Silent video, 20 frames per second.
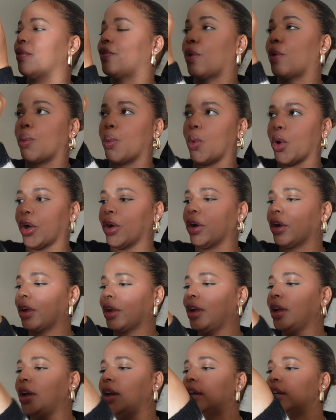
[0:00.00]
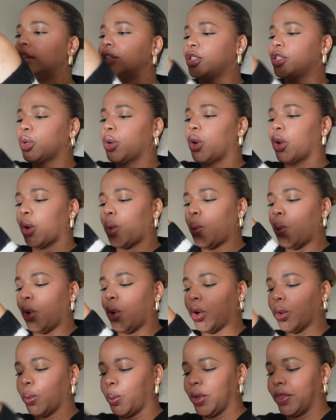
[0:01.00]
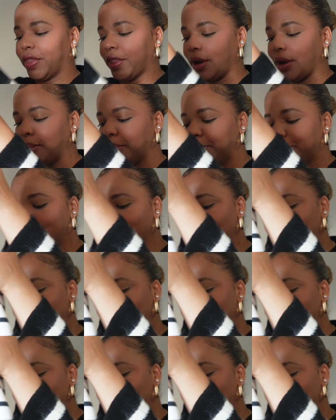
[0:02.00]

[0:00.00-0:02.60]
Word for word: for work, to go to work with them.